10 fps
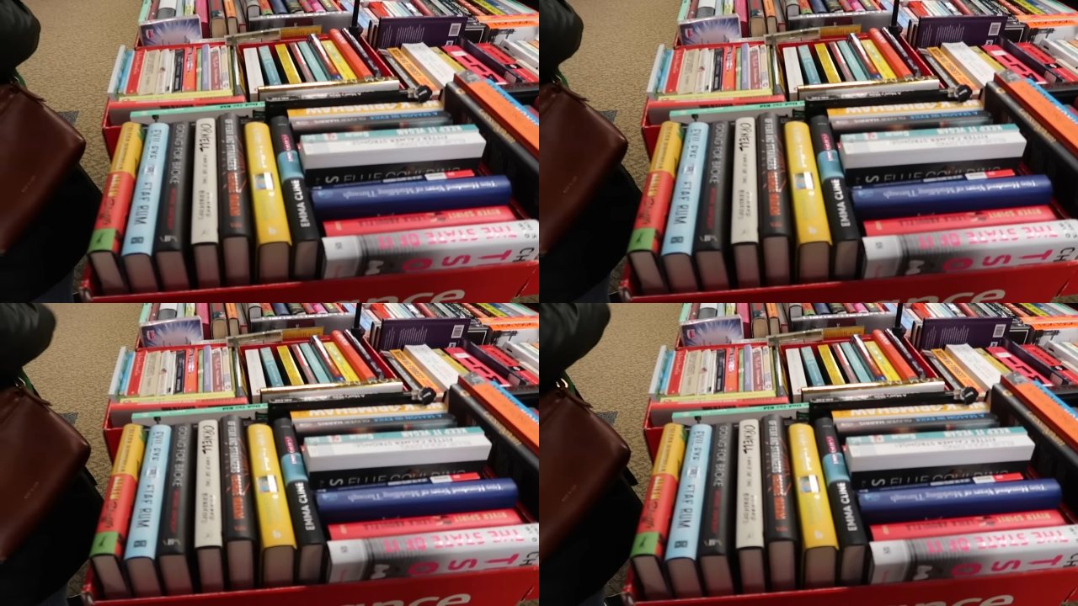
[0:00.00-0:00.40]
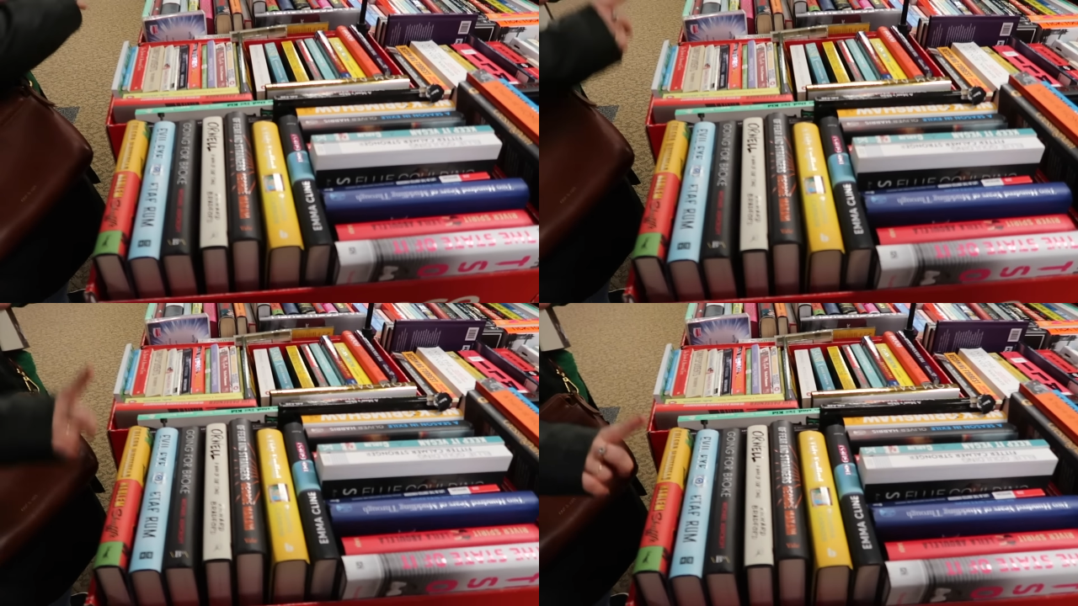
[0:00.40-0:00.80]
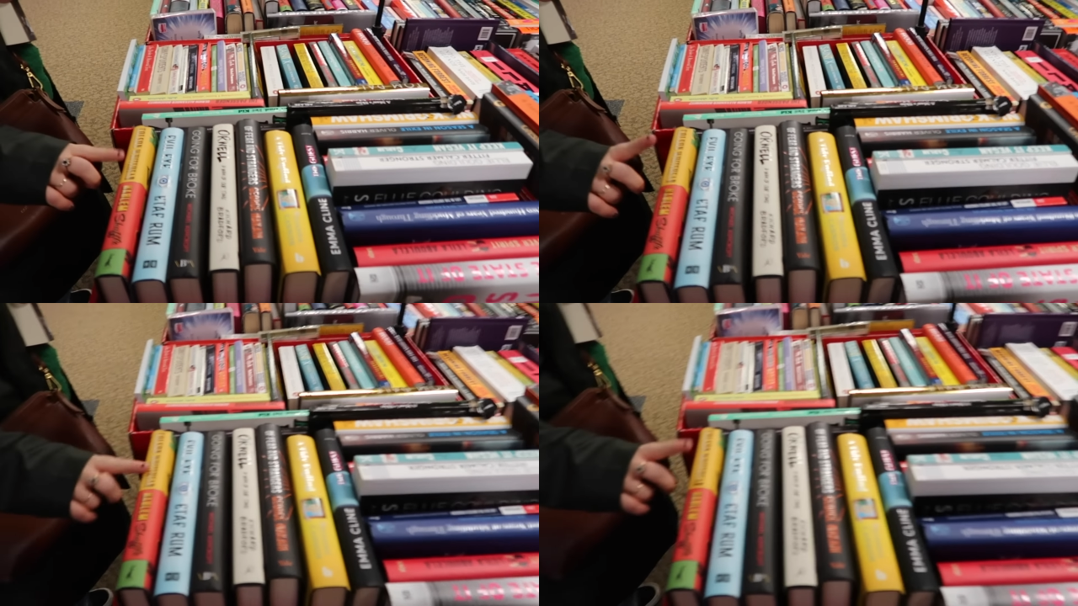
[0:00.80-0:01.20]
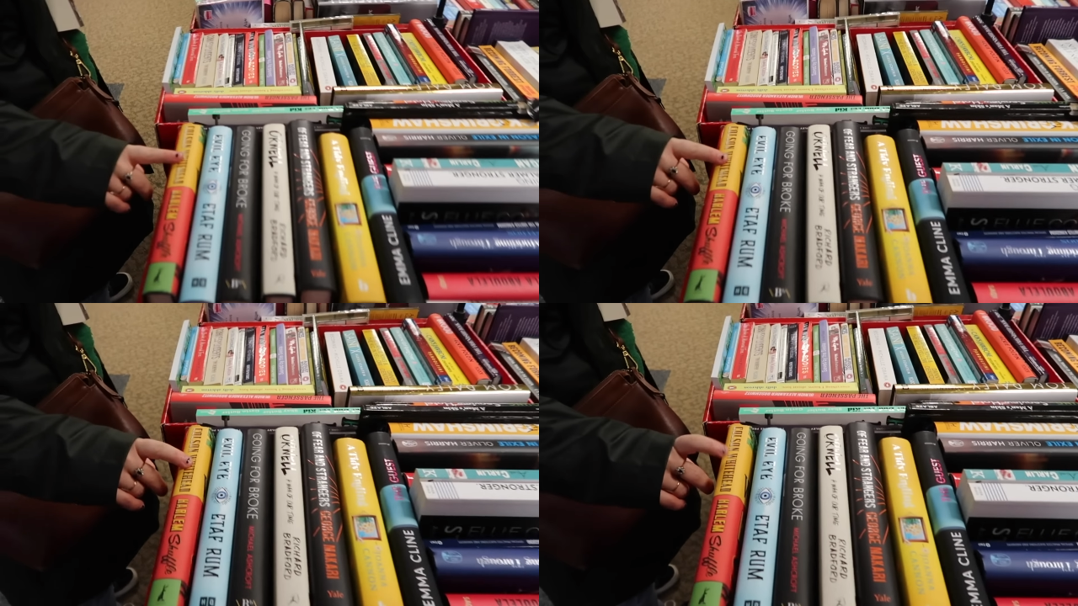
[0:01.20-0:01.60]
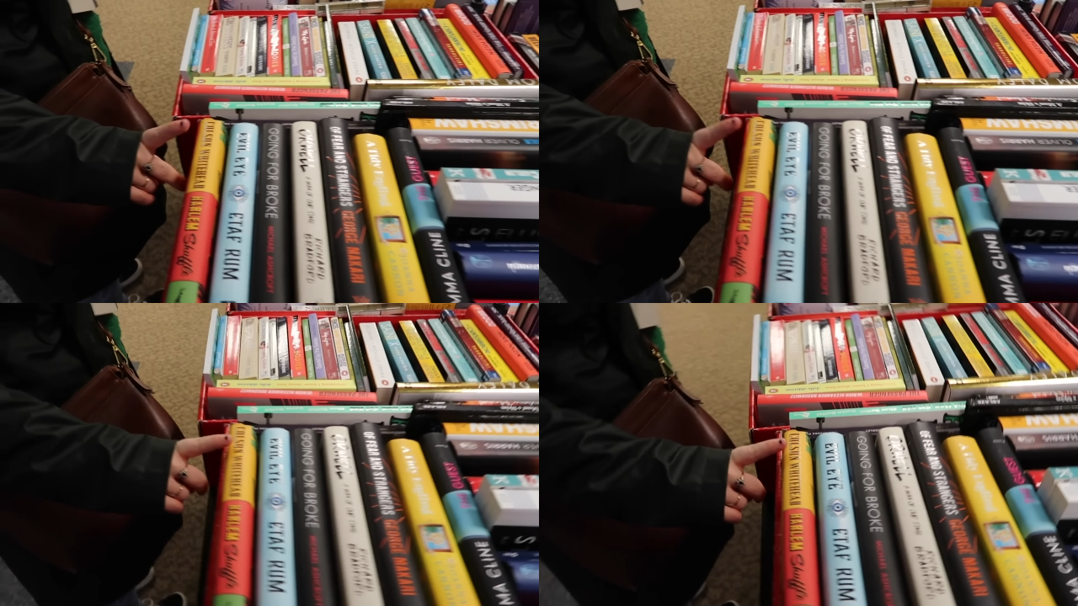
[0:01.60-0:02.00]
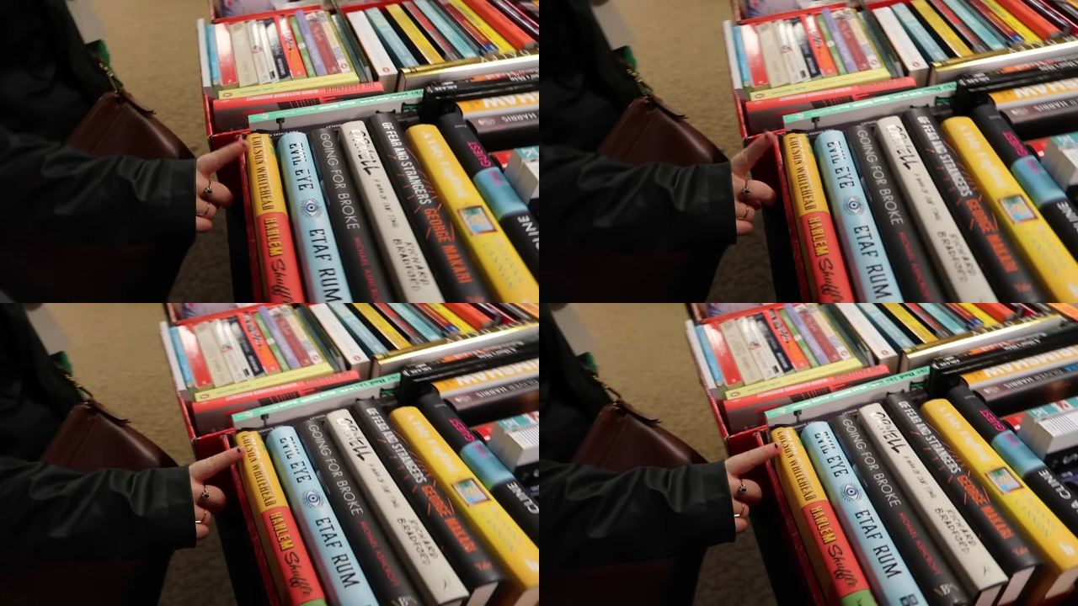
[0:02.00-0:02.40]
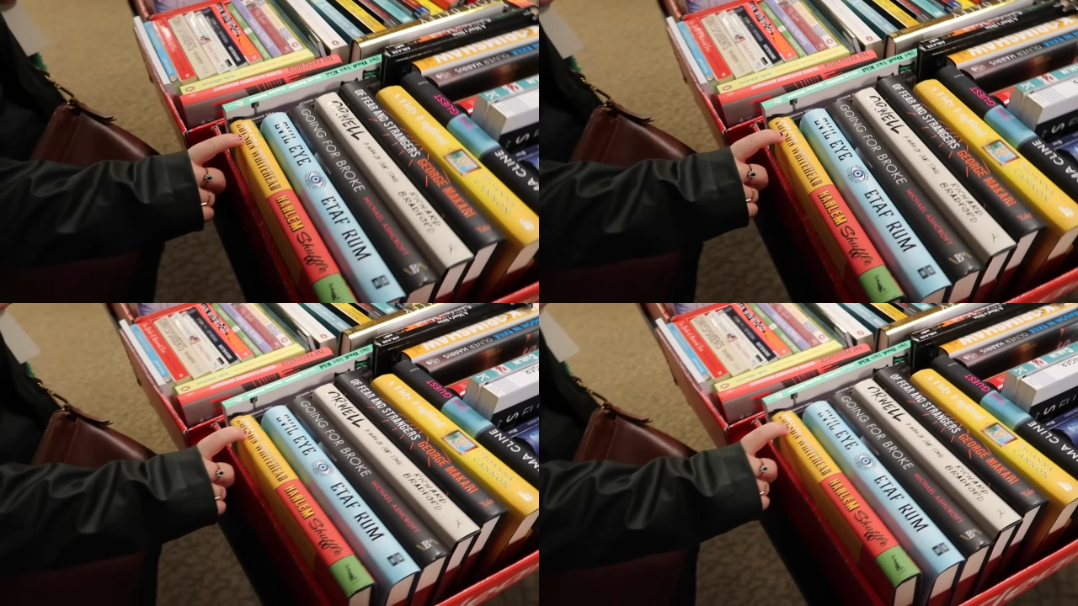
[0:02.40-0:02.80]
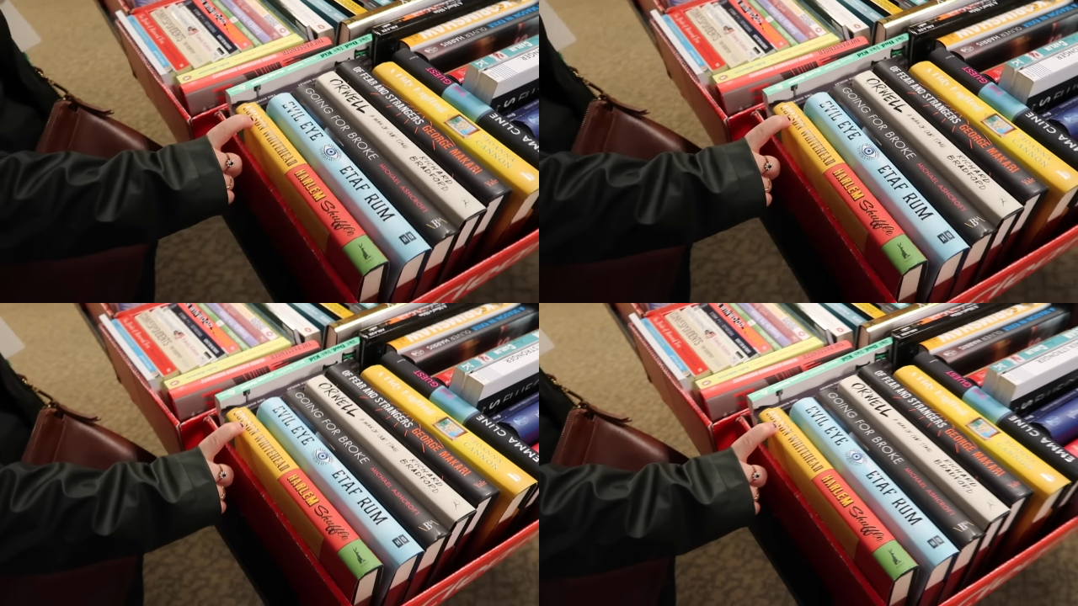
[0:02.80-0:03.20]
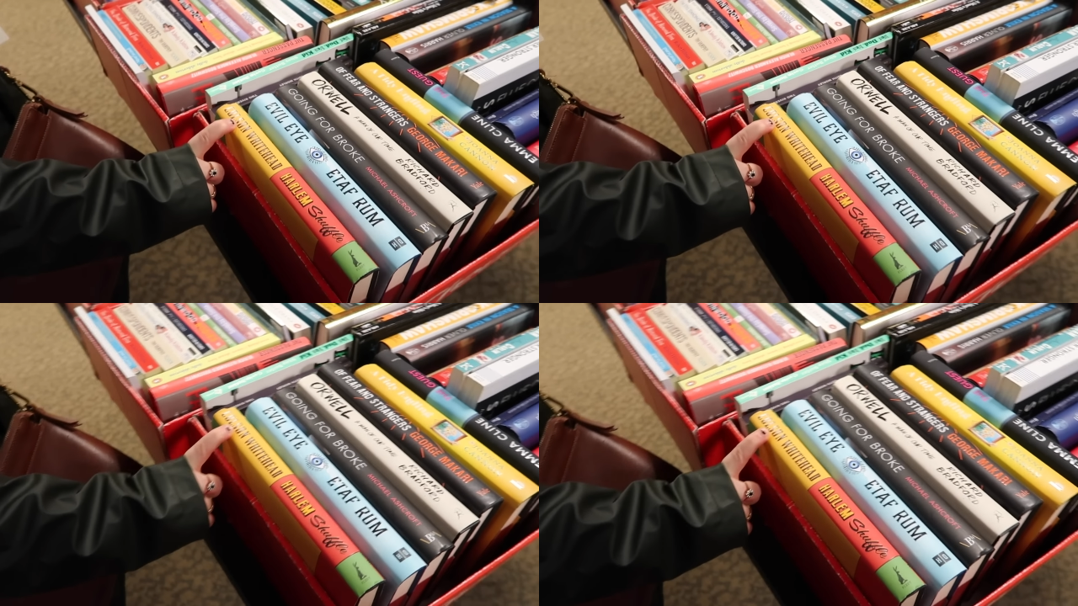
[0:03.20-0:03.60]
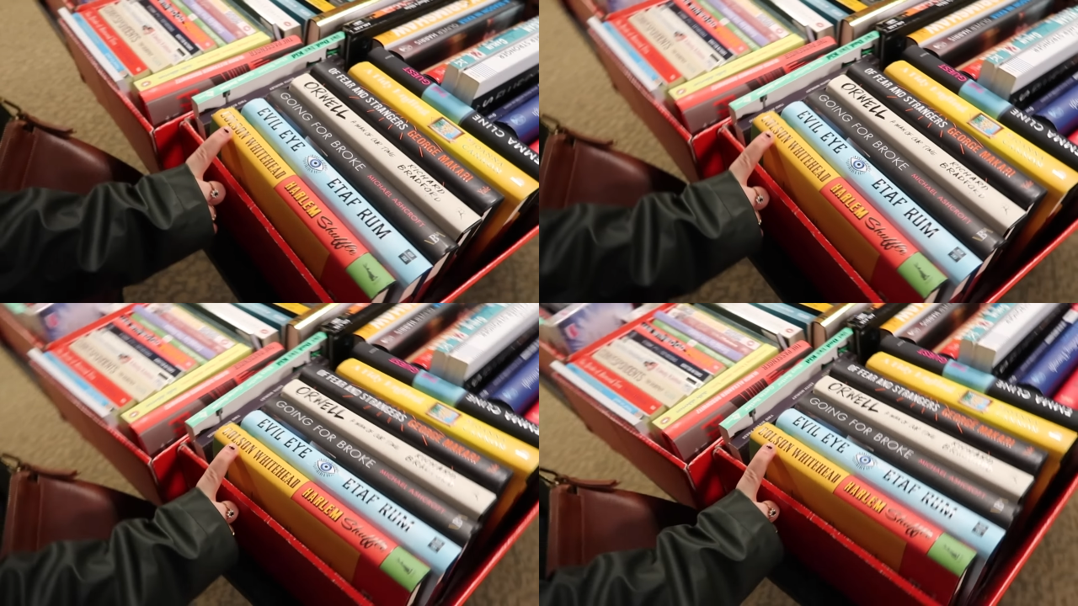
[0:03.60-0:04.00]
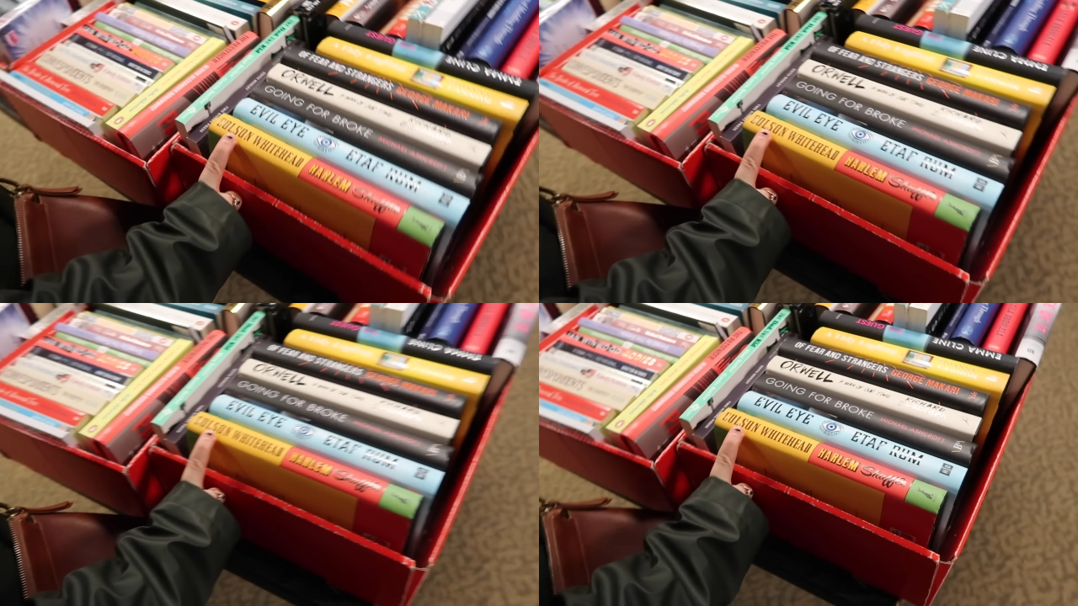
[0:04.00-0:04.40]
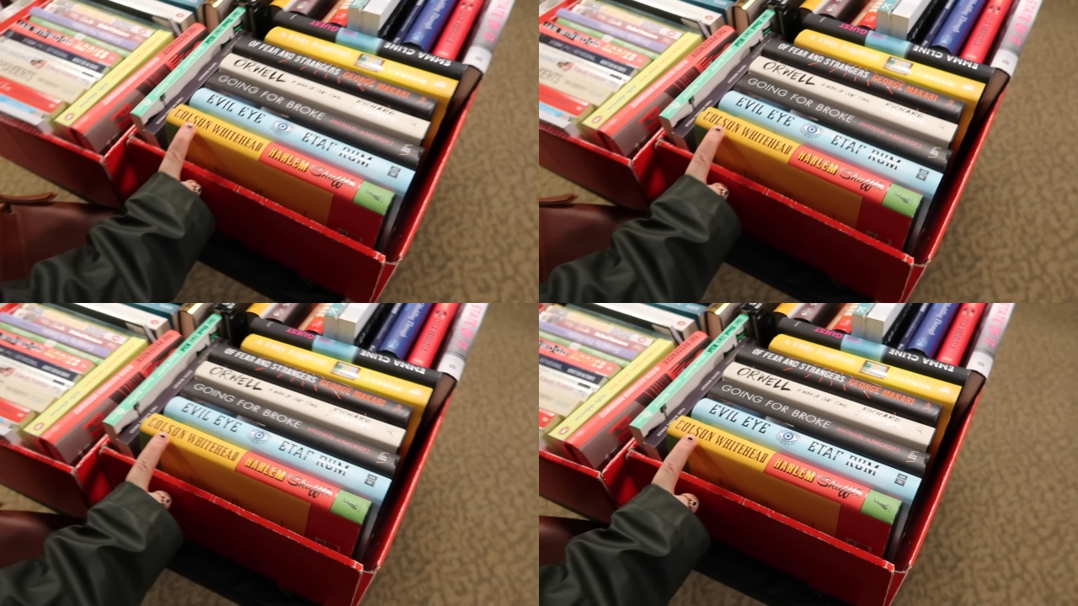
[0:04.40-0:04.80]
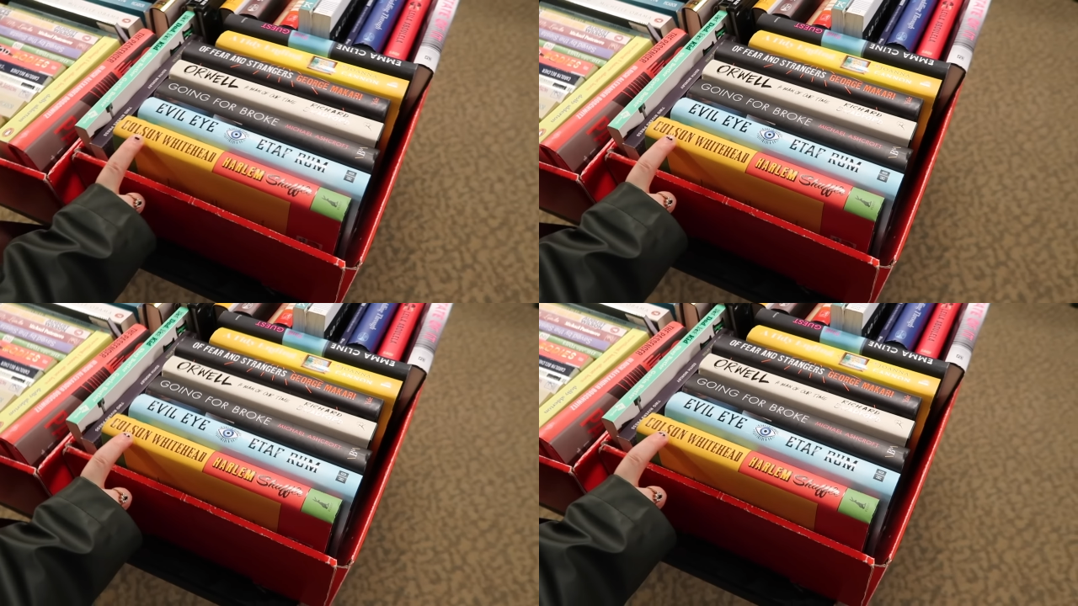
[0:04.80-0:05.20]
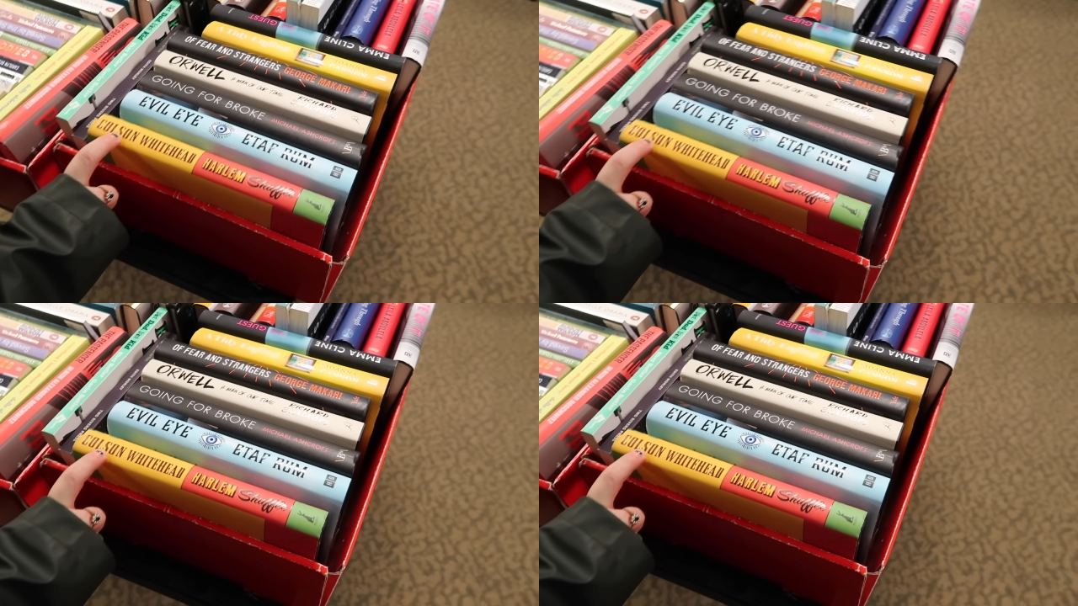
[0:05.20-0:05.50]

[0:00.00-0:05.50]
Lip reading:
Nobody's mouth can be seen.